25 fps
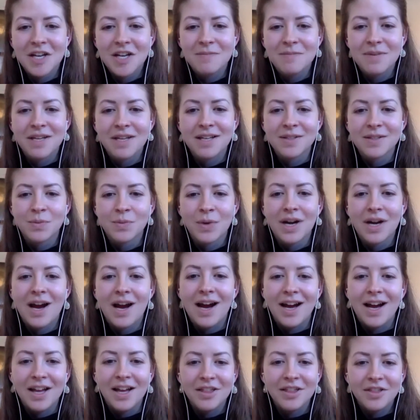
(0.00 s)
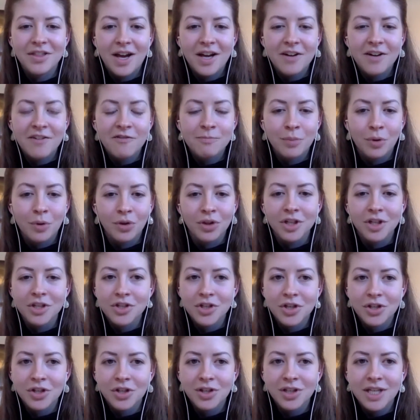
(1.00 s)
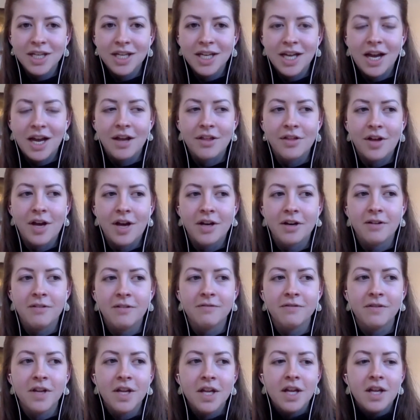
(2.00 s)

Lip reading: because when I thought of bullet journaling, I thought of,